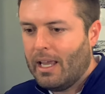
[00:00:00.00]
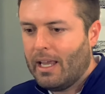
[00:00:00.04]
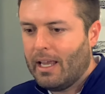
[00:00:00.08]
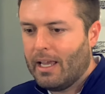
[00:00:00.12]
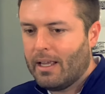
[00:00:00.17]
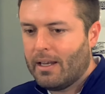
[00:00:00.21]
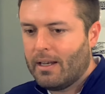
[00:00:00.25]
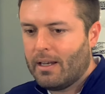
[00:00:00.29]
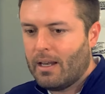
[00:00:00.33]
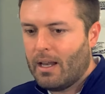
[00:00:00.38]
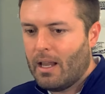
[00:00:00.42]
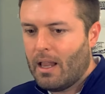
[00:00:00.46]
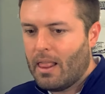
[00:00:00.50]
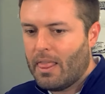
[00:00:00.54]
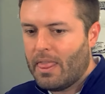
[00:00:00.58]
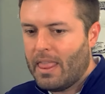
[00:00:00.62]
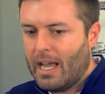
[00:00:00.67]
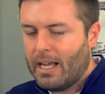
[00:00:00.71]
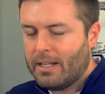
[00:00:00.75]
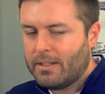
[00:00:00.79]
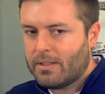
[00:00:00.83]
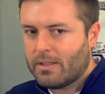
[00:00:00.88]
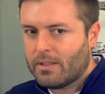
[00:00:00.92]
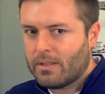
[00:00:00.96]
And
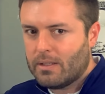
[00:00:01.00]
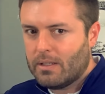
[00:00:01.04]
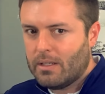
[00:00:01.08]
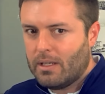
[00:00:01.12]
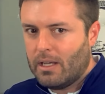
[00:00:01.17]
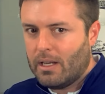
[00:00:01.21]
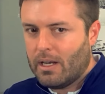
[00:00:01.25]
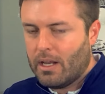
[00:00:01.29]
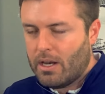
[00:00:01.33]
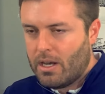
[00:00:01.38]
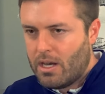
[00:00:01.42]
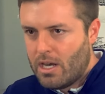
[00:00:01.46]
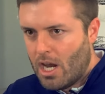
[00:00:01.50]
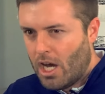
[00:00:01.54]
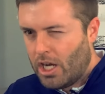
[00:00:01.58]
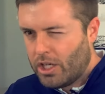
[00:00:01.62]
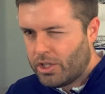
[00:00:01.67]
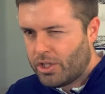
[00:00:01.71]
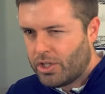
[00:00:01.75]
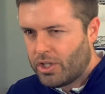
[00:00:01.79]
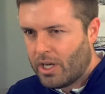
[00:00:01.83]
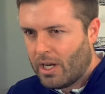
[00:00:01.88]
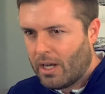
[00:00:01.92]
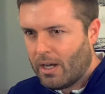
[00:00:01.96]
that's, in a
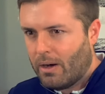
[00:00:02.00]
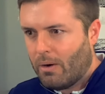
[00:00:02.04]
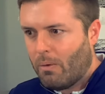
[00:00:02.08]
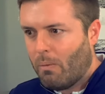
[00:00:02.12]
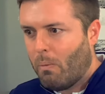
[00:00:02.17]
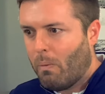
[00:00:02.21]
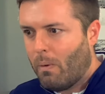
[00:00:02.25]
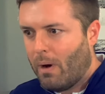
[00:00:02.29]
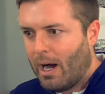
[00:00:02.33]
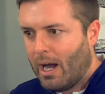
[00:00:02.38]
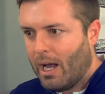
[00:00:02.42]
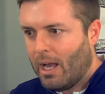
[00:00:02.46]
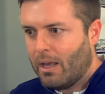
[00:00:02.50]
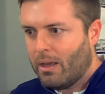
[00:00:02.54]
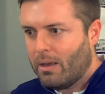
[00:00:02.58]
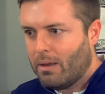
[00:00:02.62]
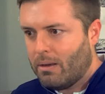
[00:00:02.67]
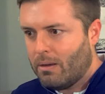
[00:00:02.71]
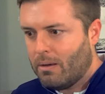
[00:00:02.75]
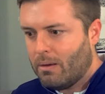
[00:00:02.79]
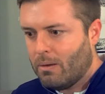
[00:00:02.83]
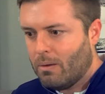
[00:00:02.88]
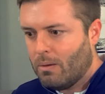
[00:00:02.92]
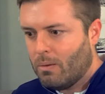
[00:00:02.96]
nutshell,
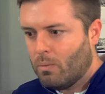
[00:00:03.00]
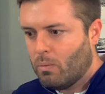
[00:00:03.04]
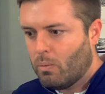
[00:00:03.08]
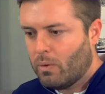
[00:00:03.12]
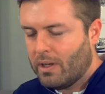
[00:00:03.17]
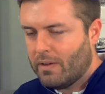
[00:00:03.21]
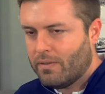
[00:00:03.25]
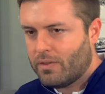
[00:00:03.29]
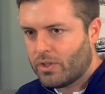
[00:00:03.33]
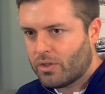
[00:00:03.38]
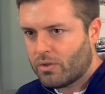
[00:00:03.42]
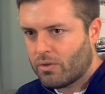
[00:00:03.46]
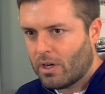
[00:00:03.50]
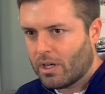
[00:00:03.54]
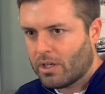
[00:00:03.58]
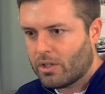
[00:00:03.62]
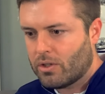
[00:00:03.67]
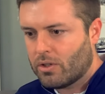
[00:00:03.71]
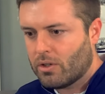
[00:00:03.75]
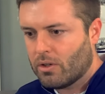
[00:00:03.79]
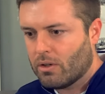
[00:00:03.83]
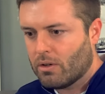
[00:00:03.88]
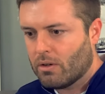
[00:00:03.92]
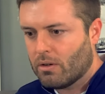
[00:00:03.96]
why we've
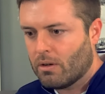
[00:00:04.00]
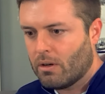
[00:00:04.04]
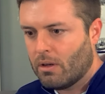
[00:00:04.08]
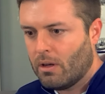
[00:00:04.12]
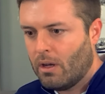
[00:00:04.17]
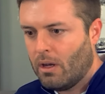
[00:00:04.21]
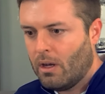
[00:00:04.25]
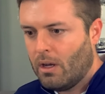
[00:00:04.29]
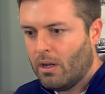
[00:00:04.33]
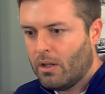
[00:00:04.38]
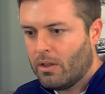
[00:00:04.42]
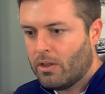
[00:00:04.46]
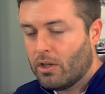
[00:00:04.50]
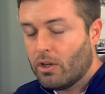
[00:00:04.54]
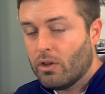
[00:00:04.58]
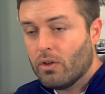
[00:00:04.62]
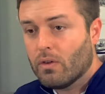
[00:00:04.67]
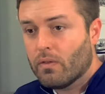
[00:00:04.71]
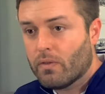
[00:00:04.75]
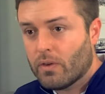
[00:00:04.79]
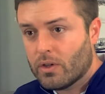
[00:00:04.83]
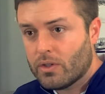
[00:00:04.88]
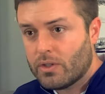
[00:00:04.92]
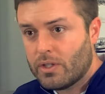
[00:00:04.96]
structured the
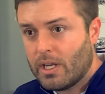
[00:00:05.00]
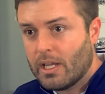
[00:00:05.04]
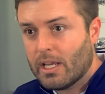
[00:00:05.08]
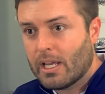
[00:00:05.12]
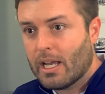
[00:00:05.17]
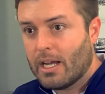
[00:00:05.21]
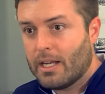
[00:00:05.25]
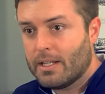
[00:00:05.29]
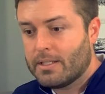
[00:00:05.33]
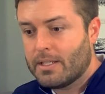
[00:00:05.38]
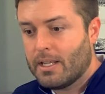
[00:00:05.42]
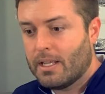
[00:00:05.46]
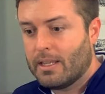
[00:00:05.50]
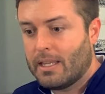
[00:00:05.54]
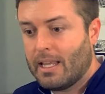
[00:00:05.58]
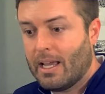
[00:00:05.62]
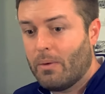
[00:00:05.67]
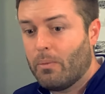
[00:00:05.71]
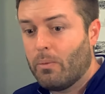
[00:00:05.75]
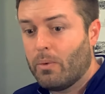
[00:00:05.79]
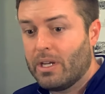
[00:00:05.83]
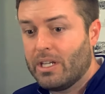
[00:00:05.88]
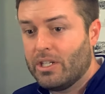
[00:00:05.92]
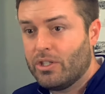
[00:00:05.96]
university content
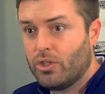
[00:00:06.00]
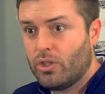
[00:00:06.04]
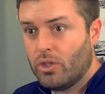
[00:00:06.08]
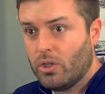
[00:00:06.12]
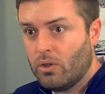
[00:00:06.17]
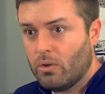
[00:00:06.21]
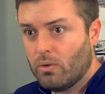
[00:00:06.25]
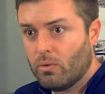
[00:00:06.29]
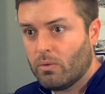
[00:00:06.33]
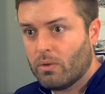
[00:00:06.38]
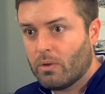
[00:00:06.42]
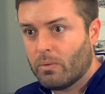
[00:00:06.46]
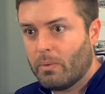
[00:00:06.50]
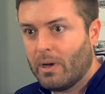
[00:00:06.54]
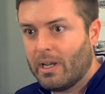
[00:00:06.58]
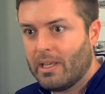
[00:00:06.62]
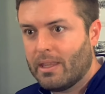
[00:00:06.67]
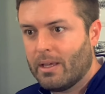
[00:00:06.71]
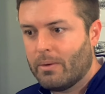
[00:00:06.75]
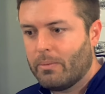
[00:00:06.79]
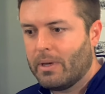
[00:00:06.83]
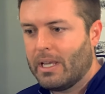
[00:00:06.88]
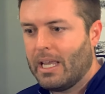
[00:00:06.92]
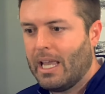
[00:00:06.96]
that we do the
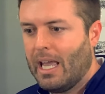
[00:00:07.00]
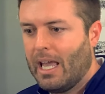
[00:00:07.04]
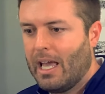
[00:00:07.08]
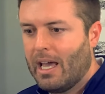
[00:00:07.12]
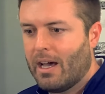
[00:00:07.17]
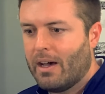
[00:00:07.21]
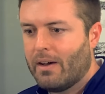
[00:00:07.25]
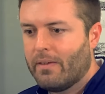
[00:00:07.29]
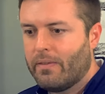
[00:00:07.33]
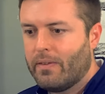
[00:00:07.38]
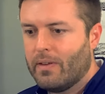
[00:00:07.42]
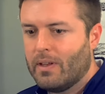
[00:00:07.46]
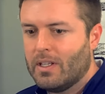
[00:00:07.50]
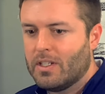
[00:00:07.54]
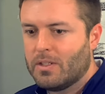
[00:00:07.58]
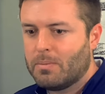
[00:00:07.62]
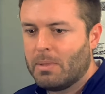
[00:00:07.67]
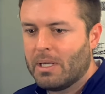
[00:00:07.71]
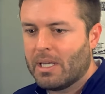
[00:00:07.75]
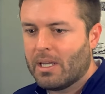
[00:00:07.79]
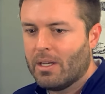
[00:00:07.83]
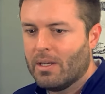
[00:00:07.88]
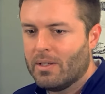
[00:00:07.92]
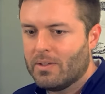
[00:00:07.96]
way that we have,
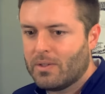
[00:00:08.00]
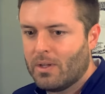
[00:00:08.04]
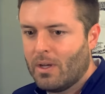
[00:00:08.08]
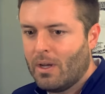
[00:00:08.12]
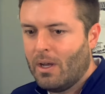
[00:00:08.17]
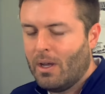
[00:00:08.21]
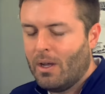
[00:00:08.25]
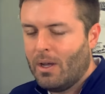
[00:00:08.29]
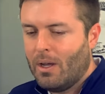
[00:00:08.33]
is because